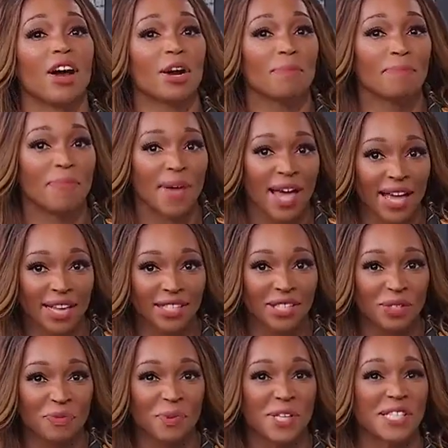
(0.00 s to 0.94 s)
our
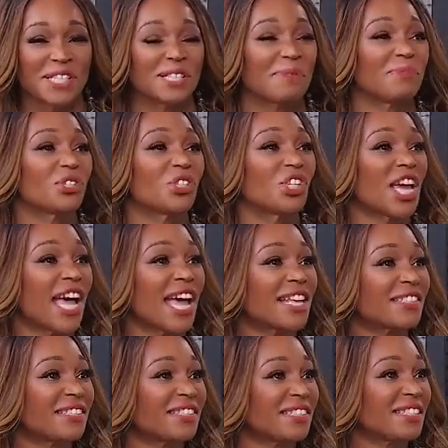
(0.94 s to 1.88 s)
best with some
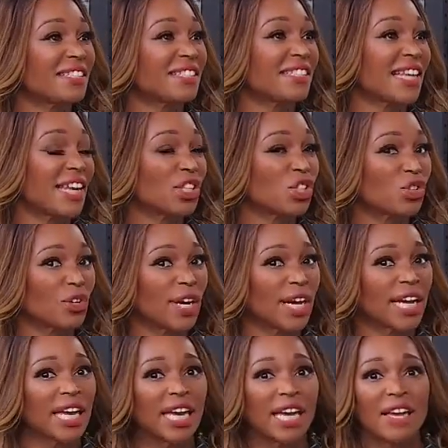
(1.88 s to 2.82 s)

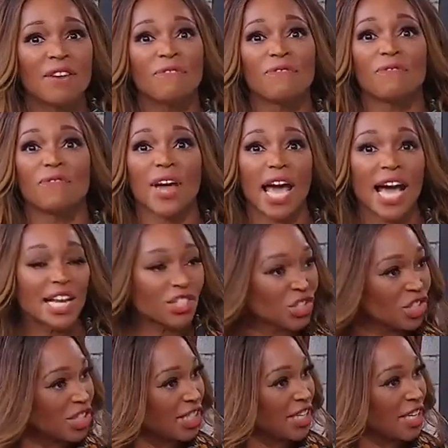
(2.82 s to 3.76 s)
chest-centric
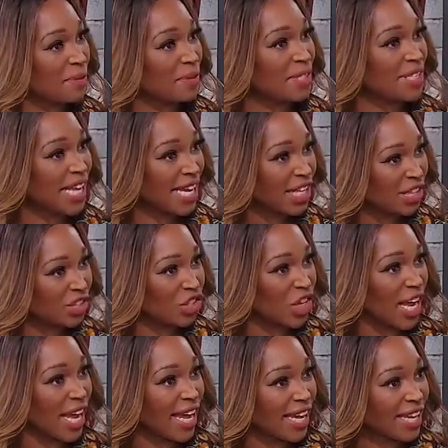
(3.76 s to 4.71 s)
fashion tips. Thank you,
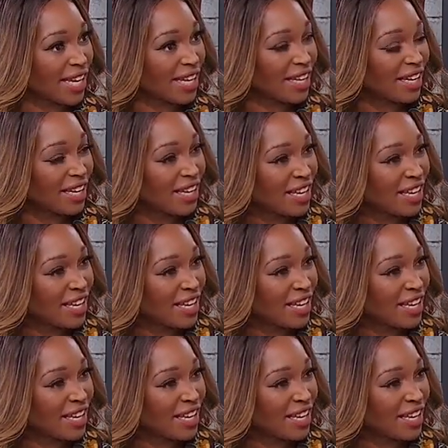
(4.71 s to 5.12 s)
Jay.